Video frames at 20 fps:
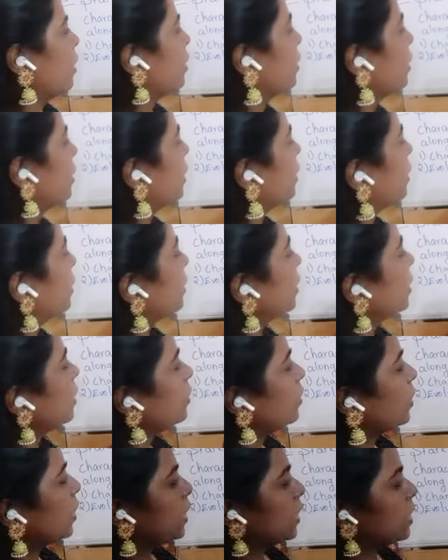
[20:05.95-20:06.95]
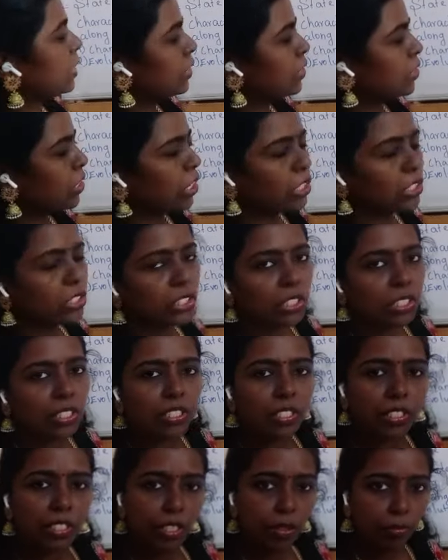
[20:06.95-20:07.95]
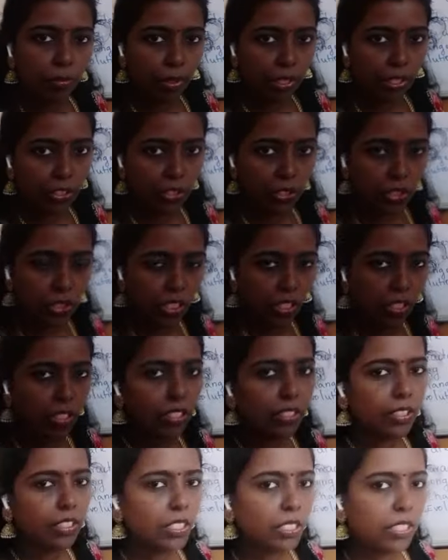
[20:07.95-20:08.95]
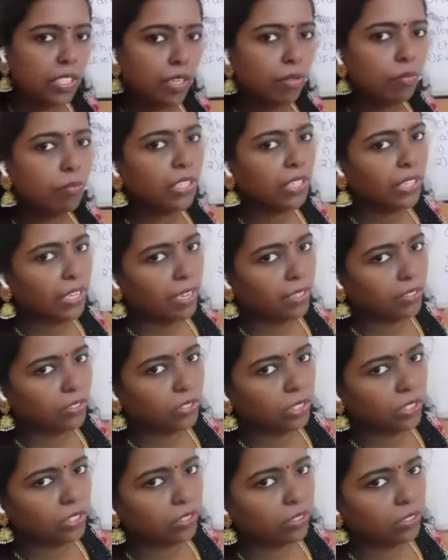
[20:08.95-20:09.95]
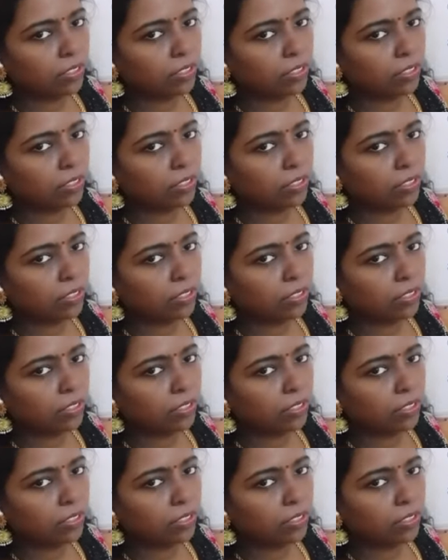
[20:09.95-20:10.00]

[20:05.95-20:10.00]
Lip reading: Then third one is change in temperature. The same reaction.